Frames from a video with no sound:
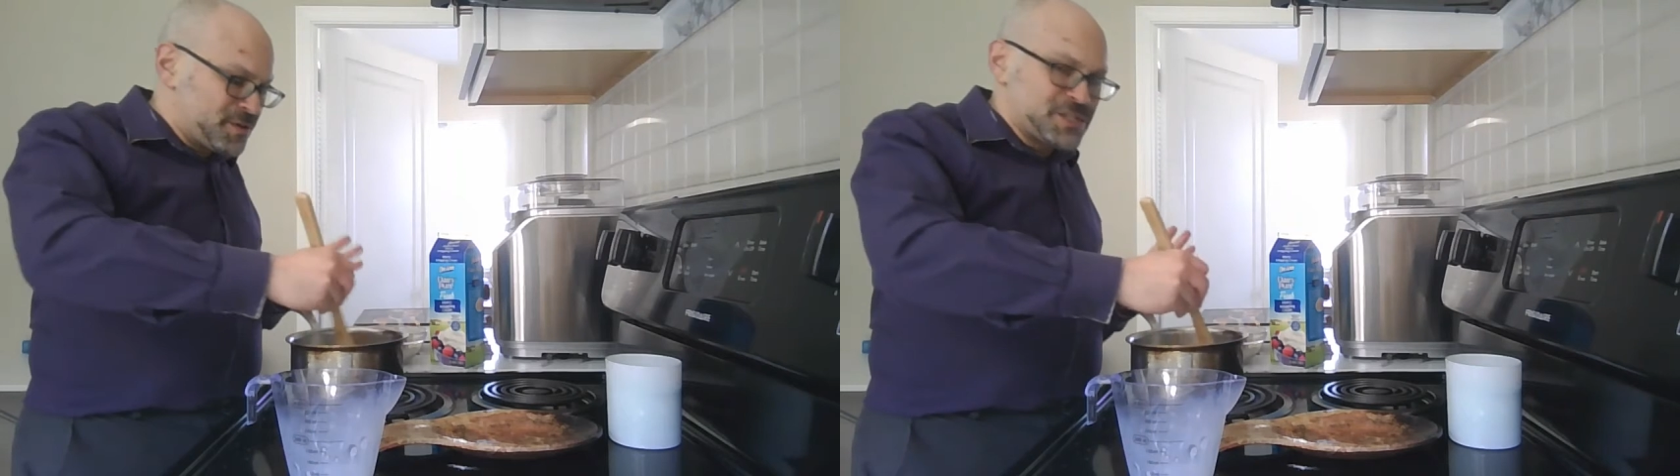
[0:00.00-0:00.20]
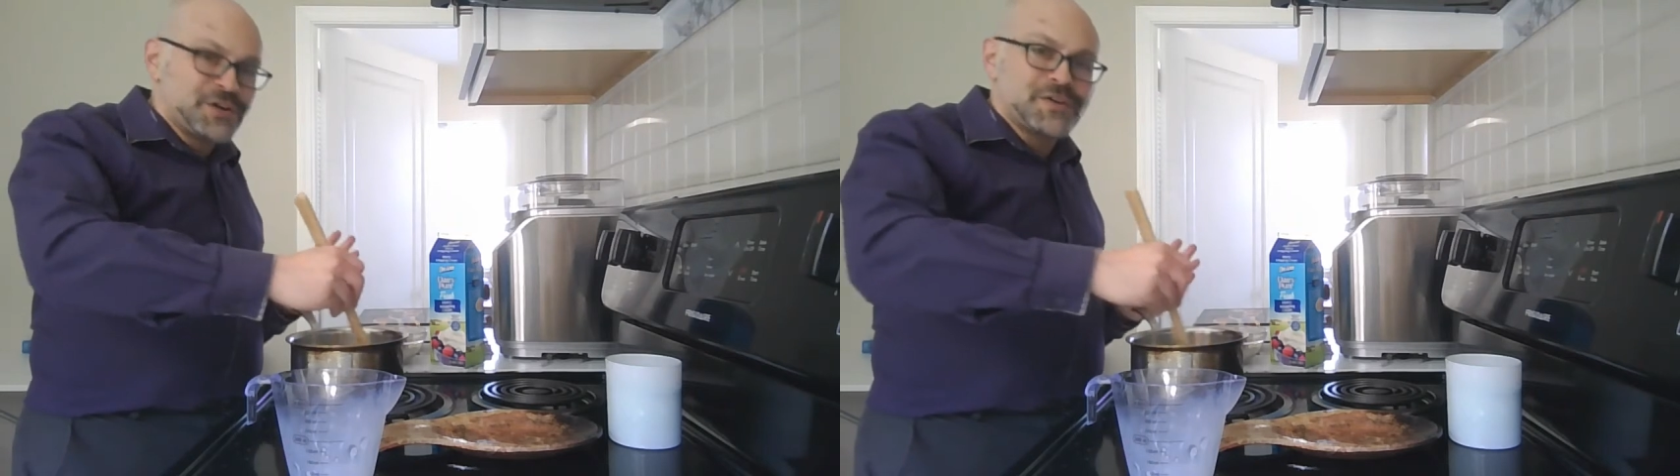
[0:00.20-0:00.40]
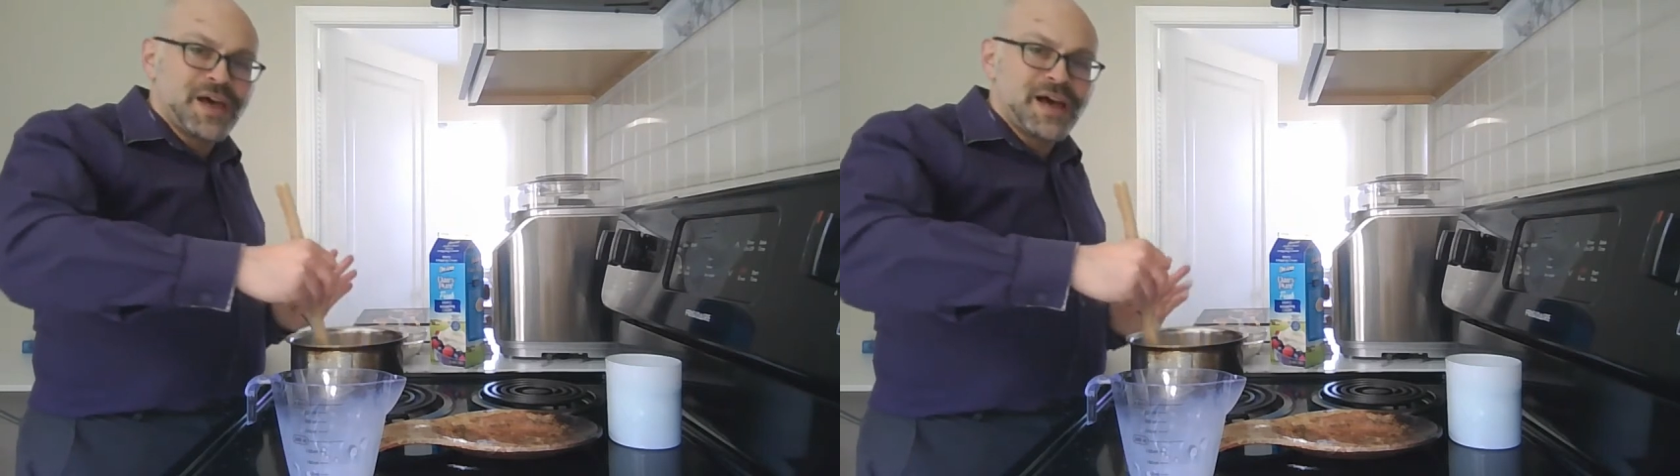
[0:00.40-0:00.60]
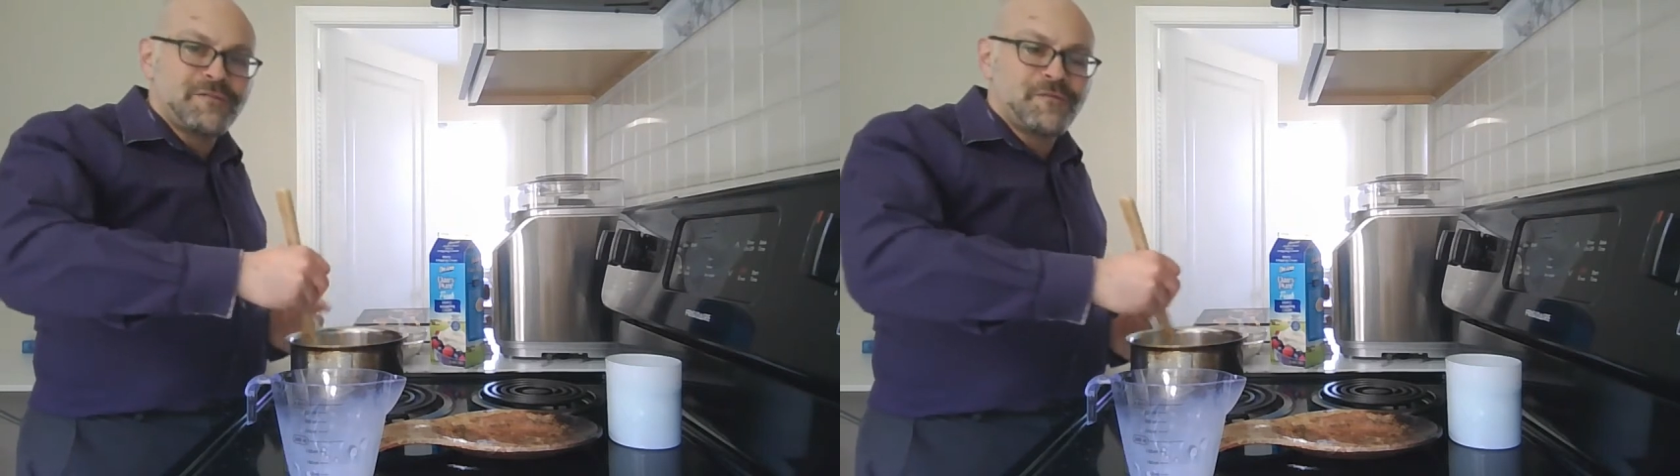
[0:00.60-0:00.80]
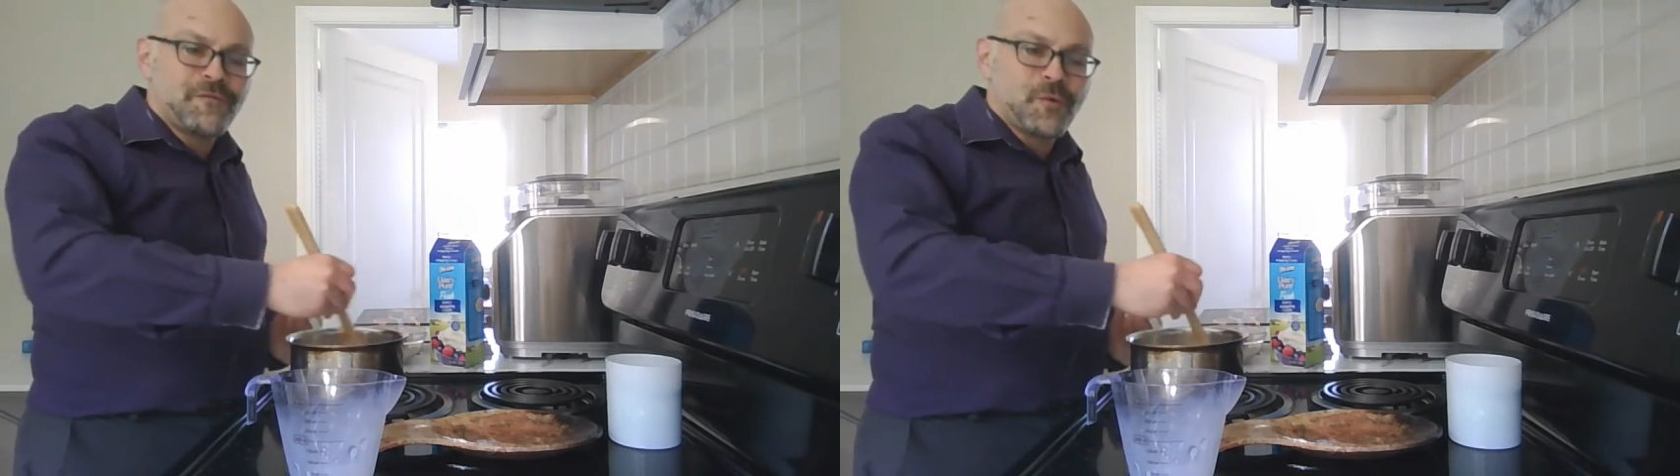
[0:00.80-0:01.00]
stir
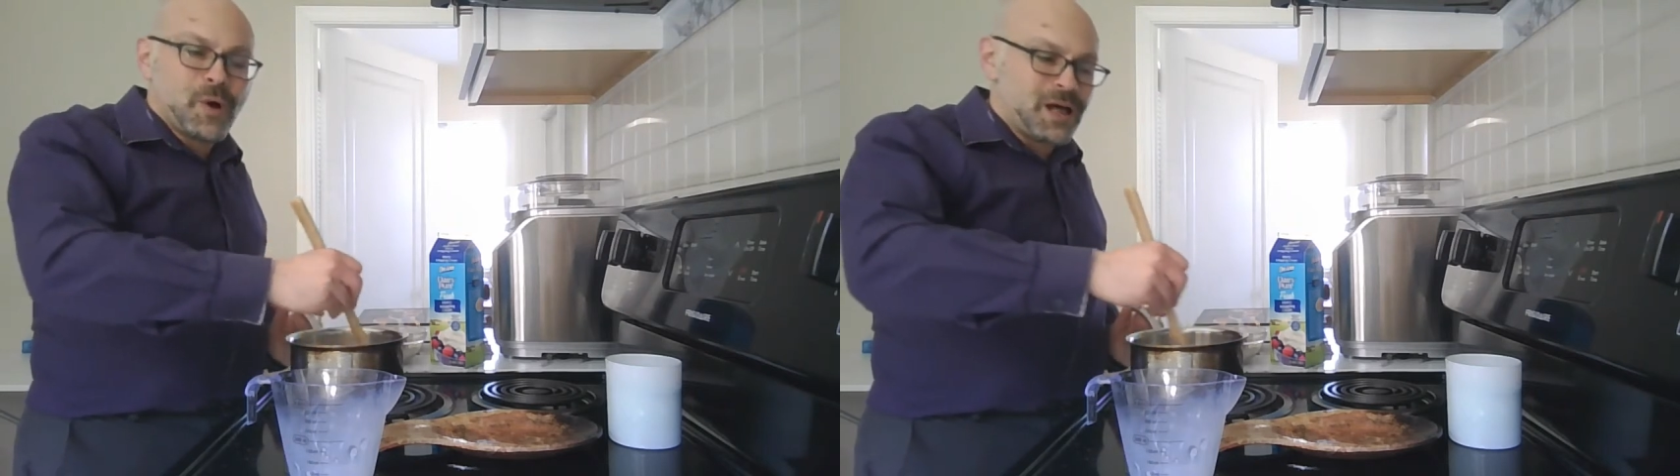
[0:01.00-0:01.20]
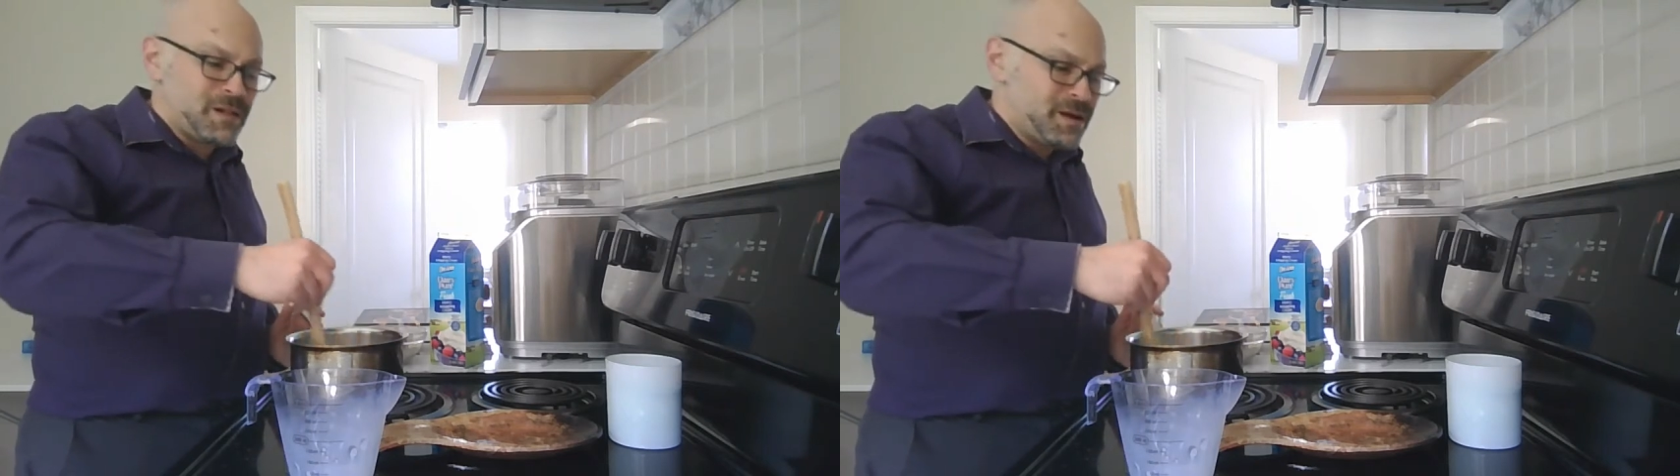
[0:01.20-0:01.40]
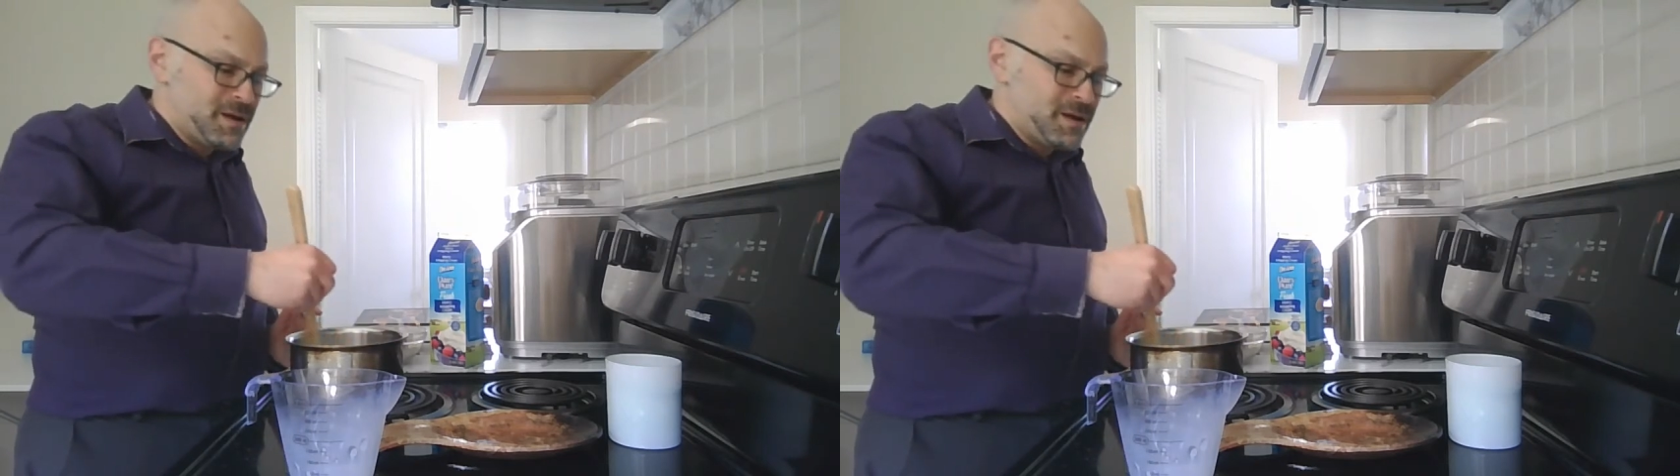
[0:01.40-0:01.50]
that for a while